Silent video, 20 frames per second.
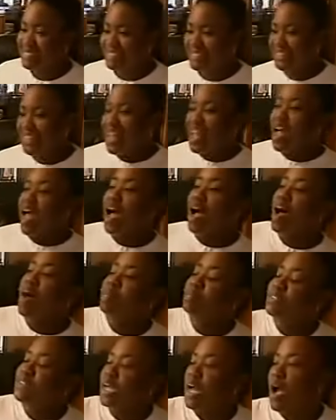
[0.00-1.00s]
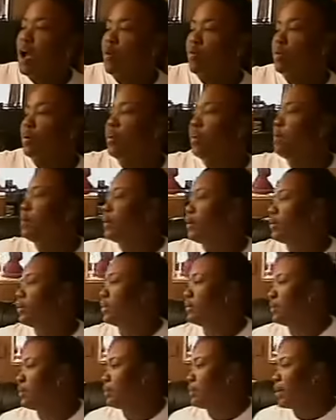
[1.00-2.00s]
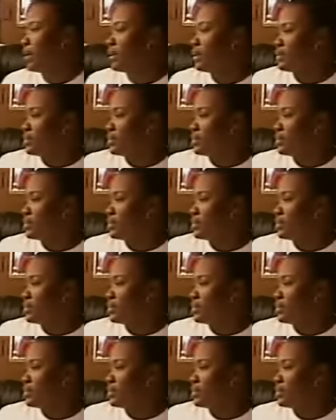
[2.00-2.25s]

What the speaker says: up. I'm sorry. Come here. Let me make